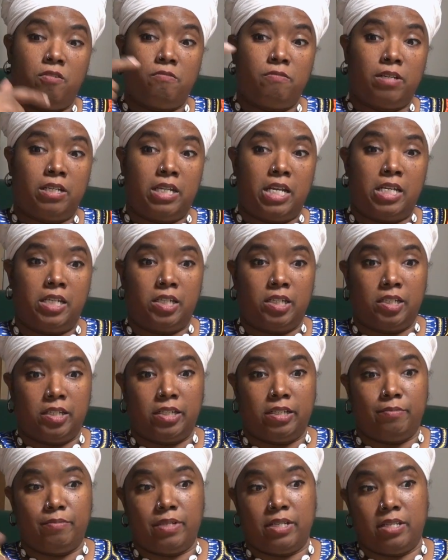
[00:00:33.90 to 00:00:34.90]
your
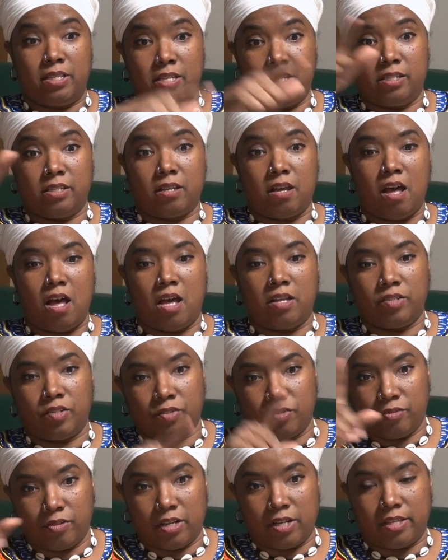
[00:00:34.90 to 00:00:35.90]
relationship to this
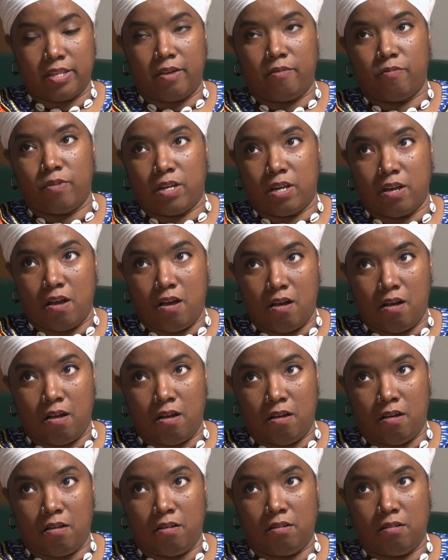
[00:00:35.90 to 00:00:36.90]
construct that we
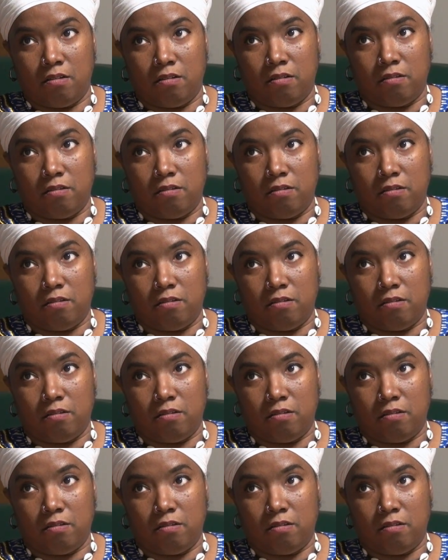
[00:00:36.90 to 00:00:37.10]
call